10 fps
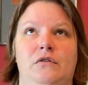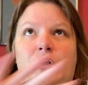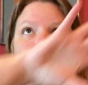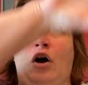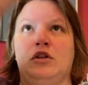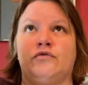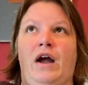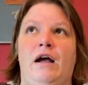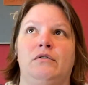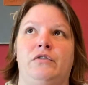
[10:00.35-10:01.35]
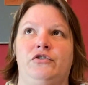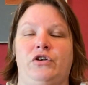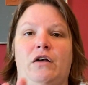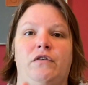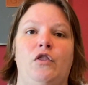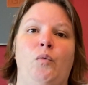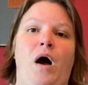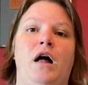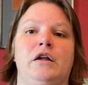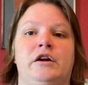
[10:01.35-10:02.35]
So like all around the shelf on the
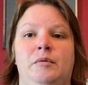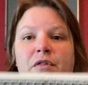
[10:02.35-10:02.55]
wall are going to be